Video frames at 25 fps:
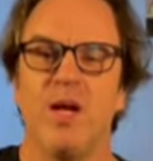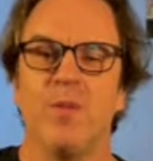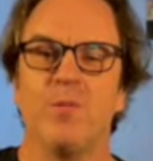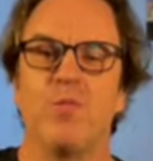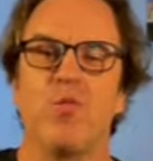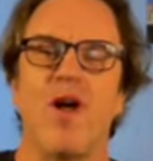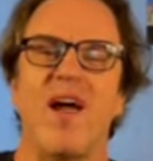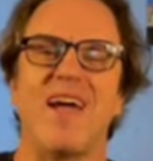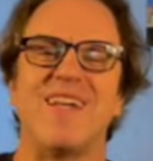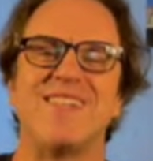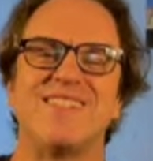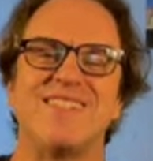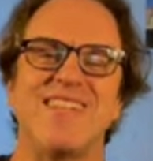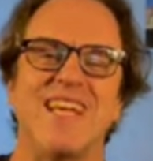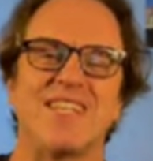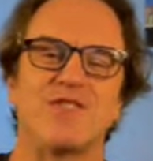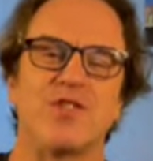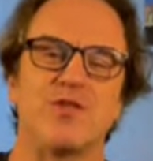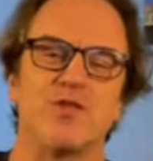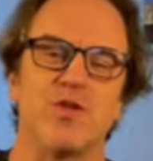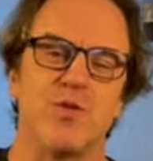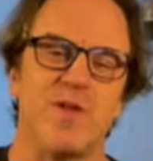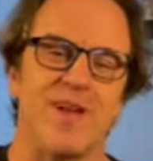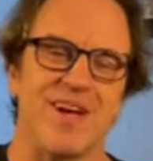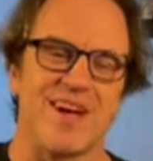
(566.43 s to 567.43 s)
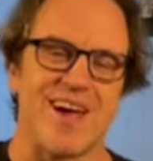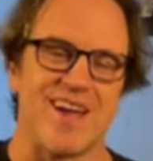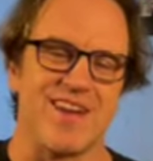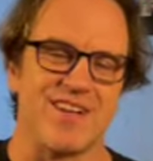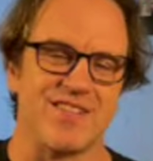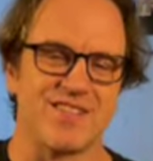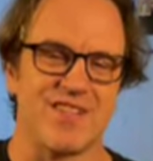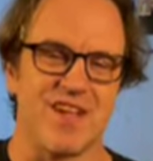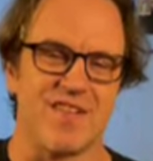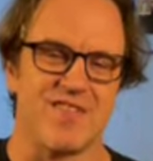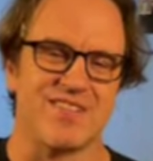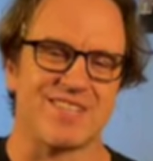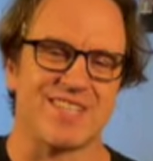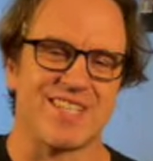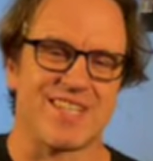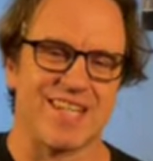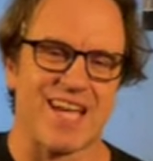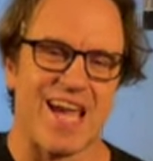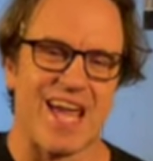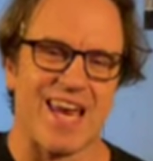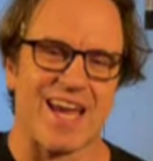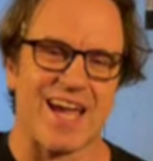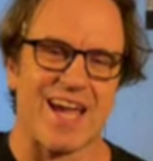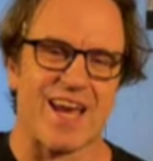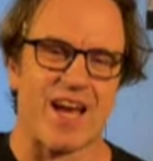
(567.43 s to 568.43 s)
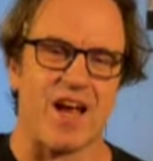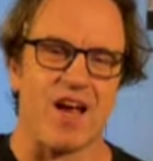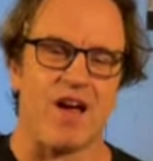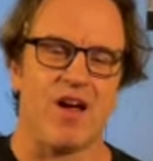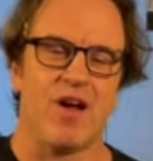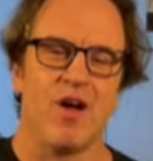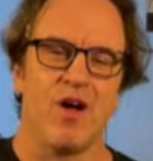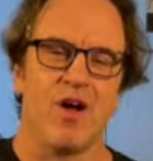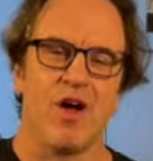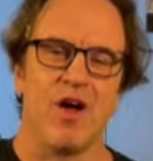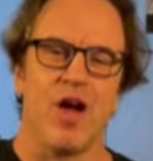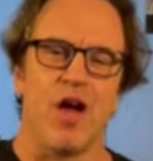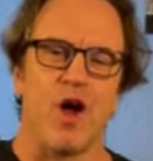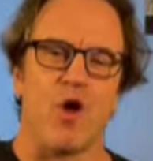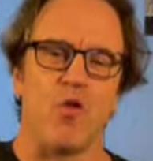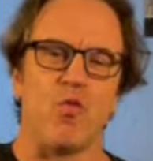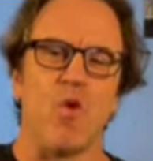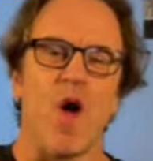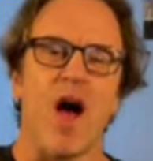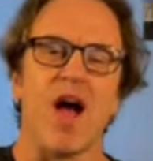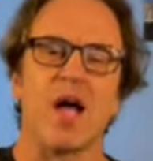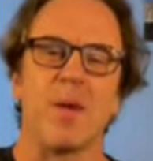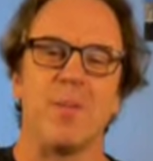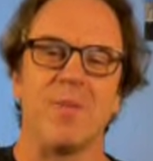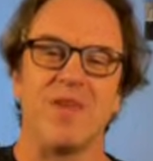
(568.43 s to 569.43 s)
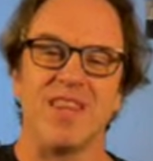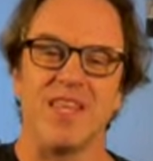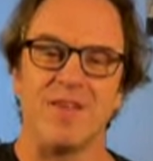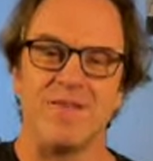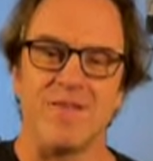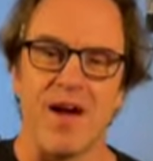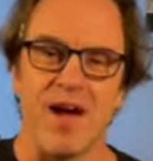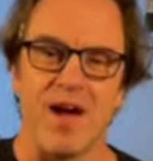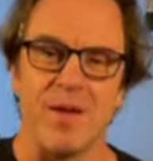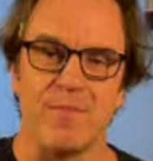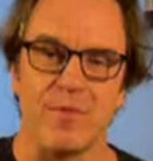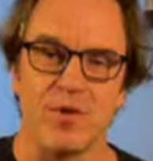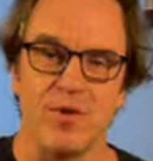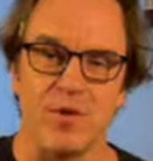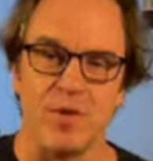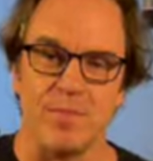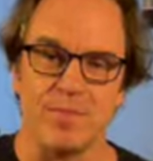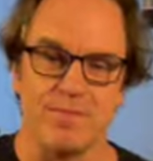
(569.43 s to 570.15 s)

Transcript: Brian Setzer do that kind of stuff. It's kind of got a rockabilly vibe to it.